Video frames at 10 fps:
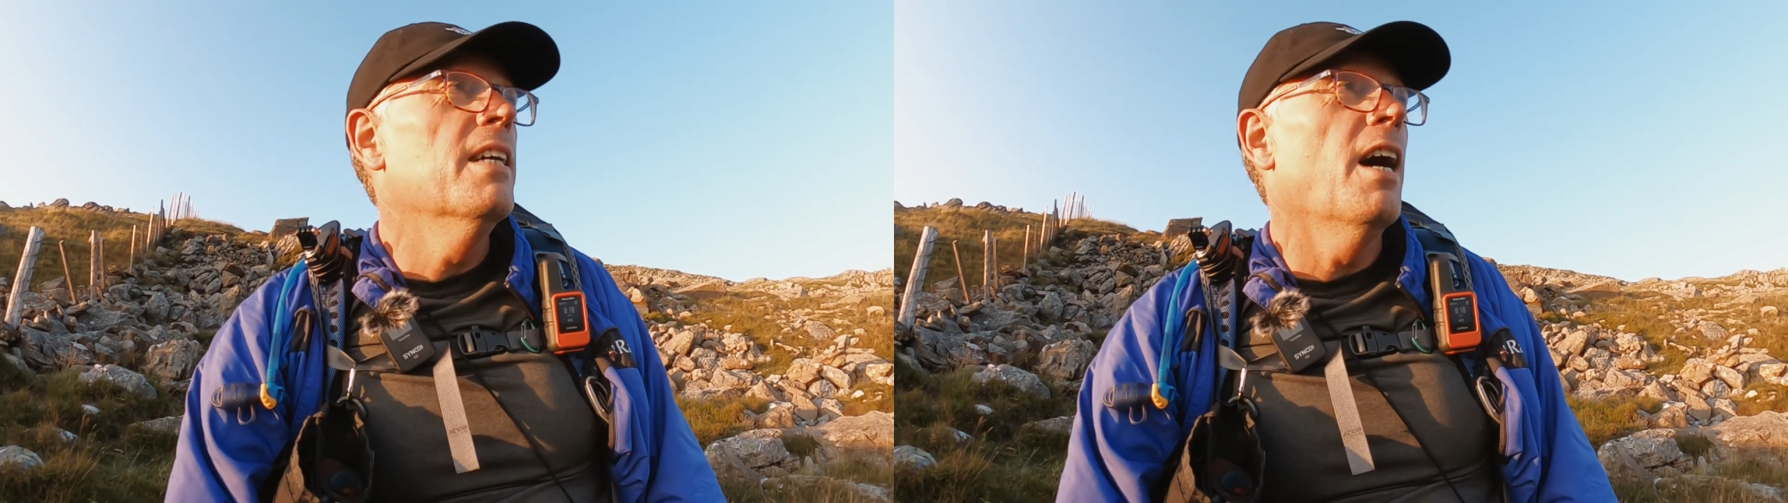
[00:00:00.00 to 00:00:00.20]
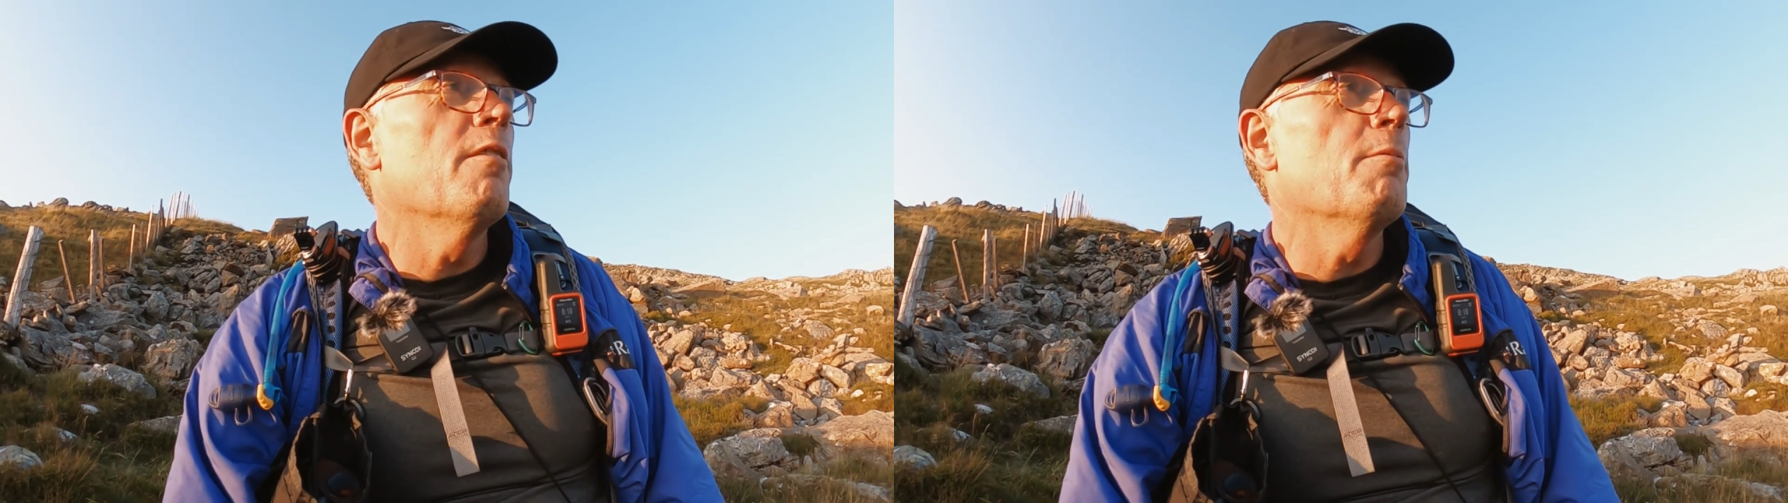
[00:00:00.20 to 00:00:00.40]

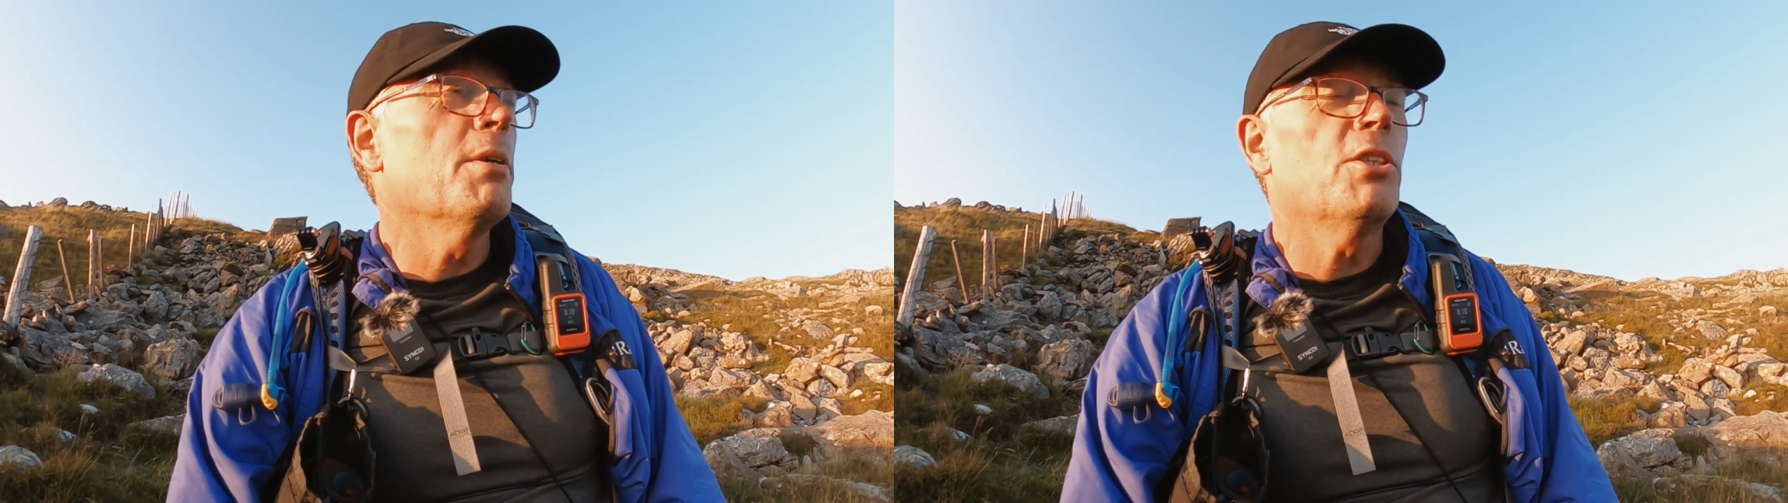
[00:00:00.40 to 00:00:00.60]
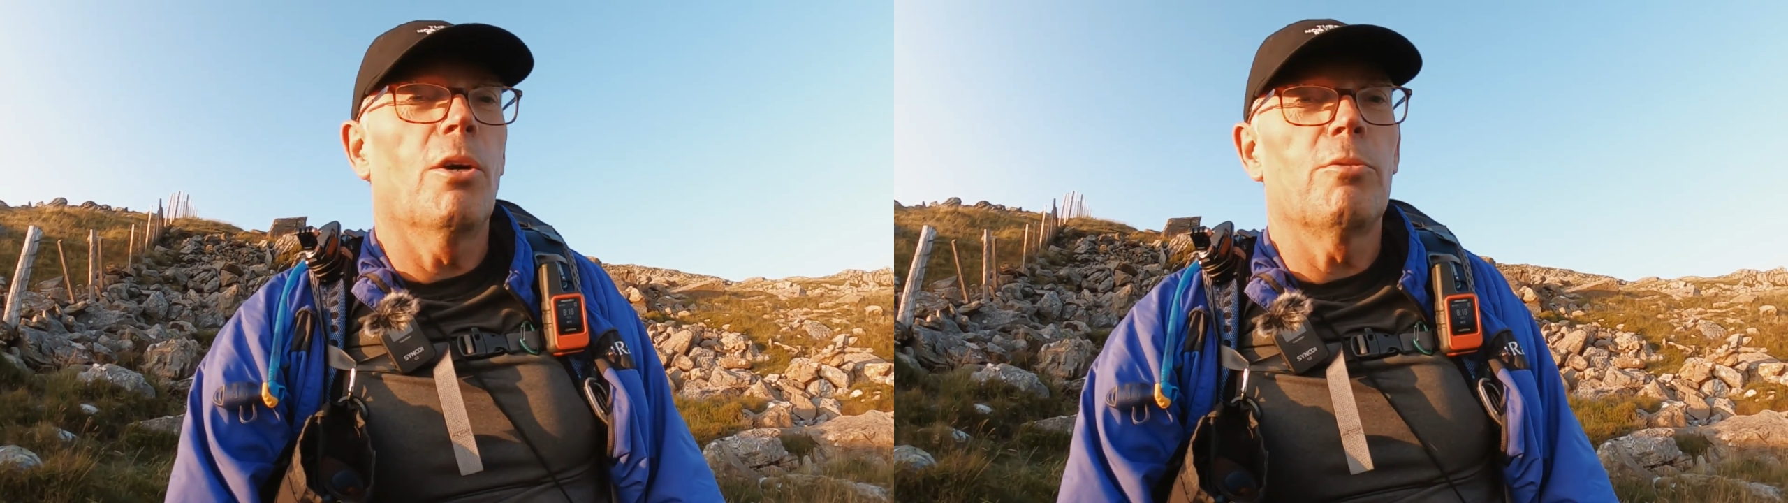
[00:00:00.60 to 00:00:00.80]
over my
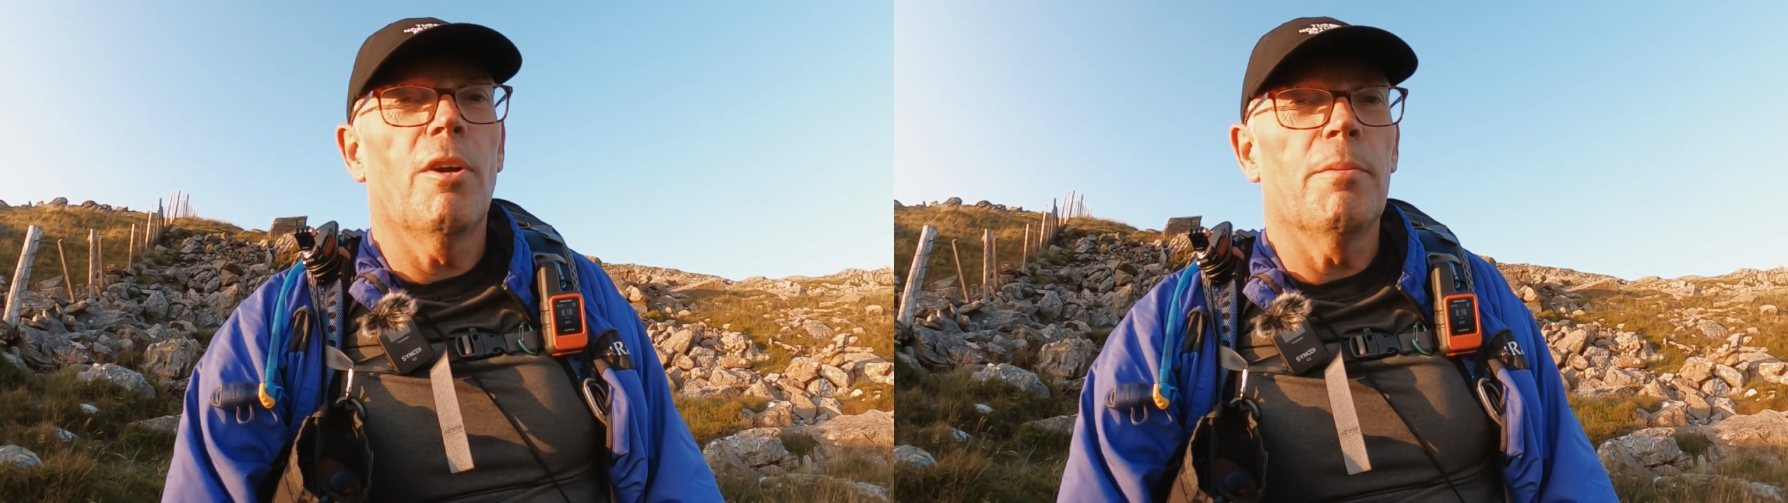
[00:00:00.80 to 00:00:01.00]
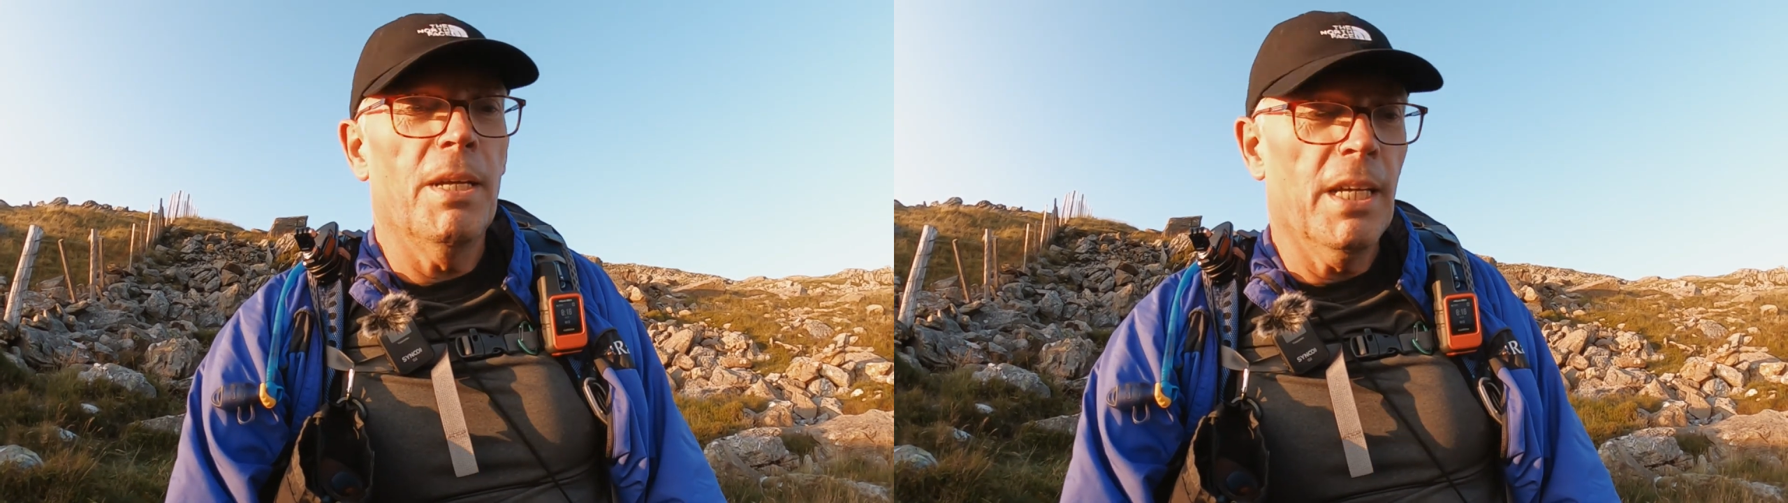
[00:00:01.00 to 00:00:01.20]
shoulder
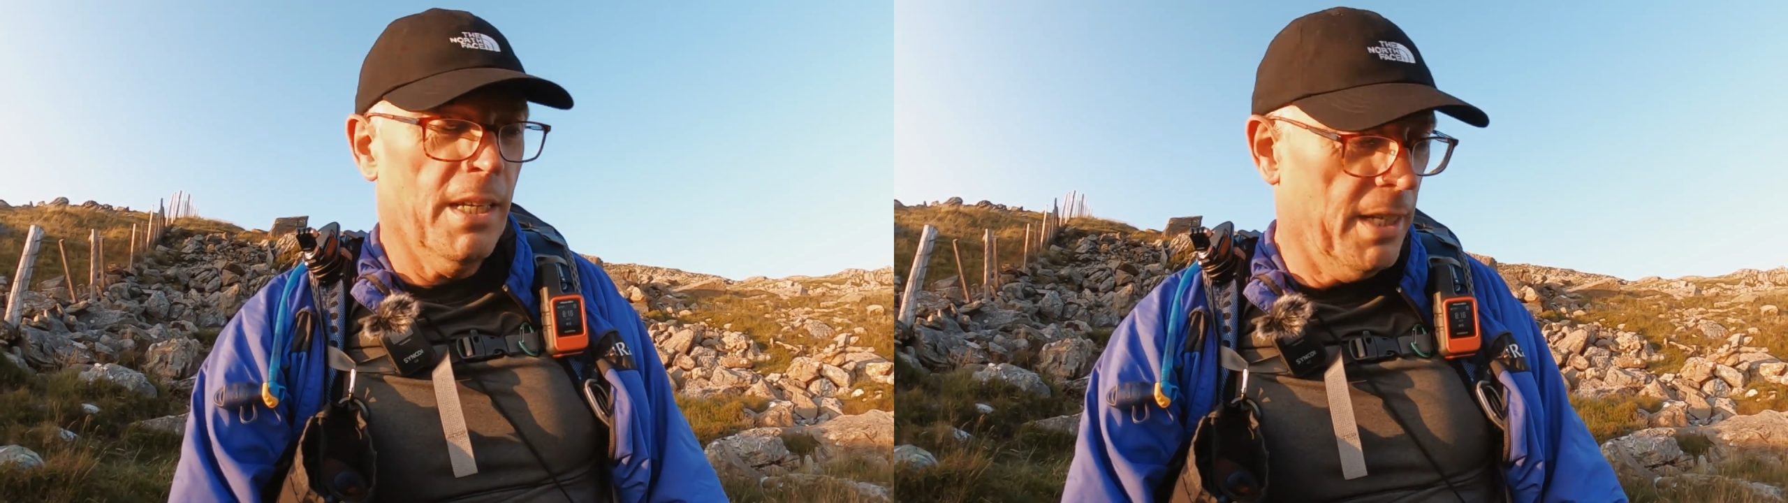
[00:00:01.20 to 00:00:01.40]
up there.